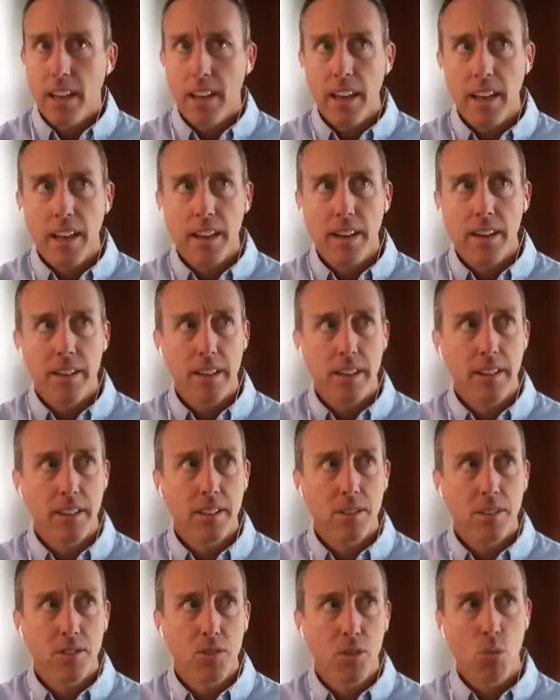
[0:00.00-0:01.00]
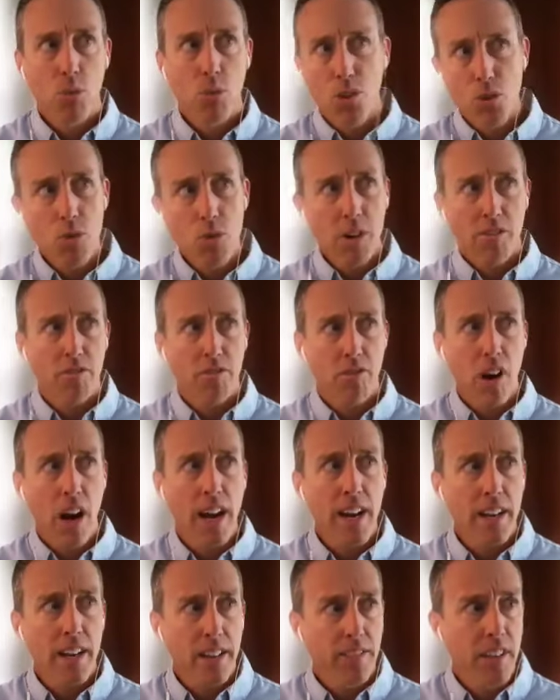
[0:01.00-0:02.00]
And so we're doing a
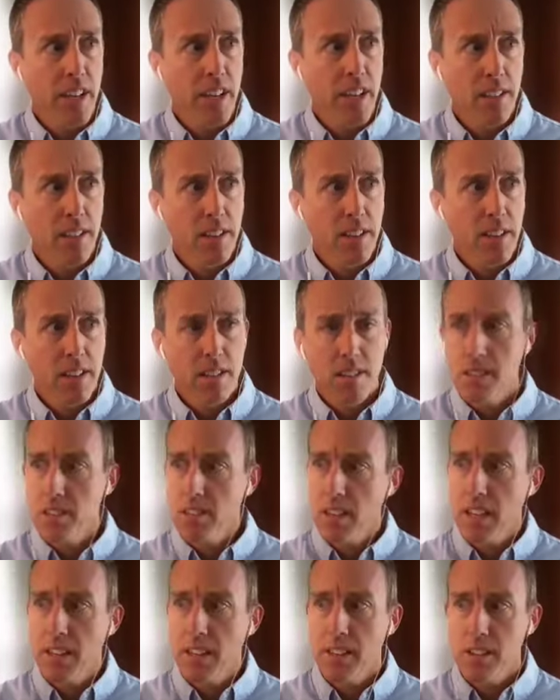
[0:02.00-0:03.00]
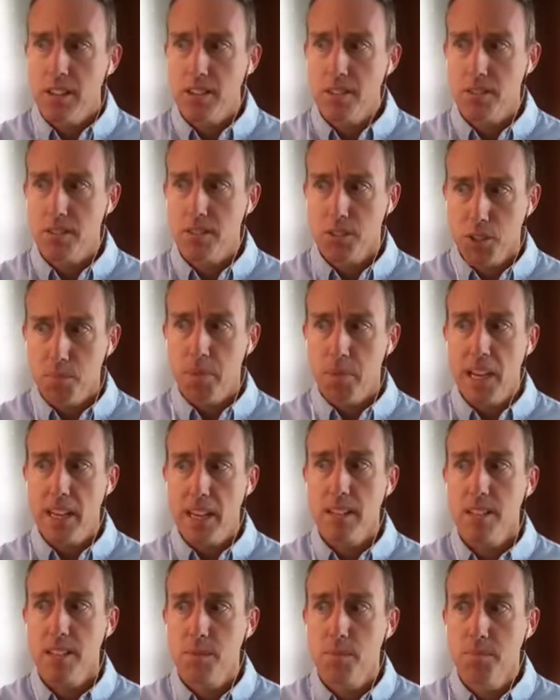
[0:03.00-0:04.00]
variety of things in this
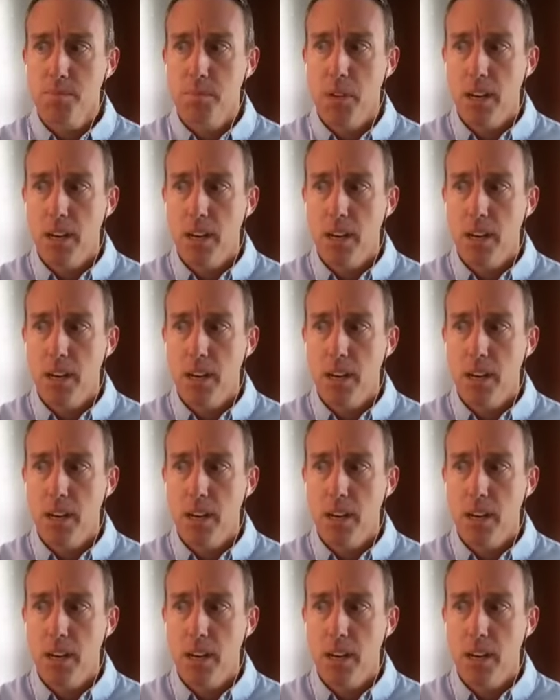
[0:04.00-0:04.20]
space.